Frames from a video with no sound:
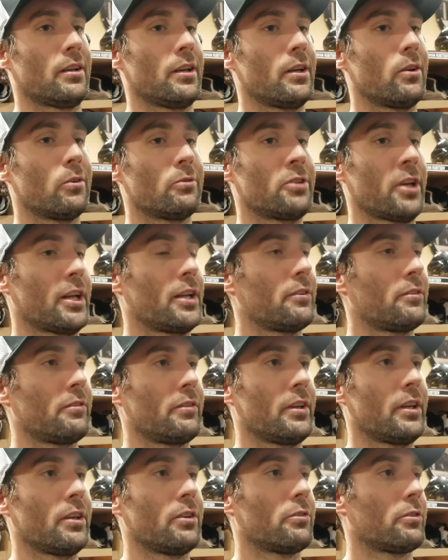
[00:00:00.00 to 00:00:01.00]
you know
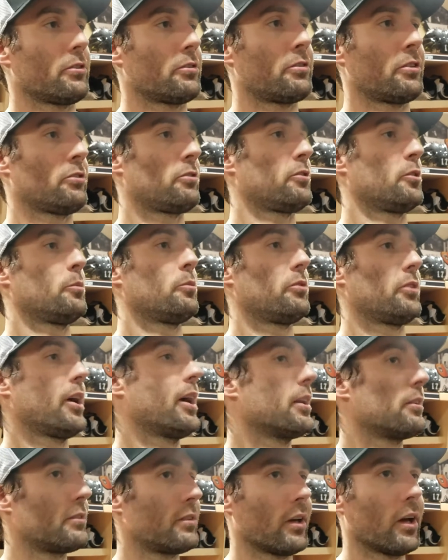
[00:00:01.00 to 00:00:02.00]
tendencies or systems
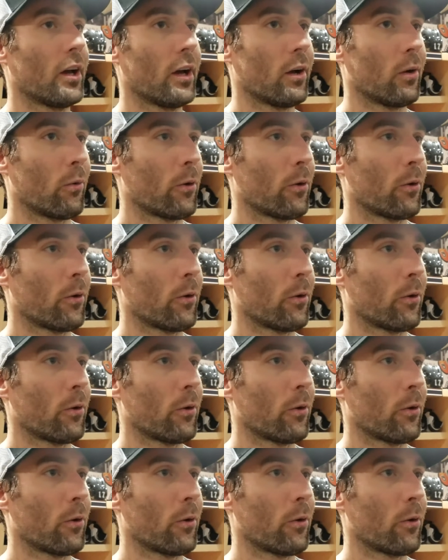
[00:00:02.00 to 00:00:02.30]
that uh,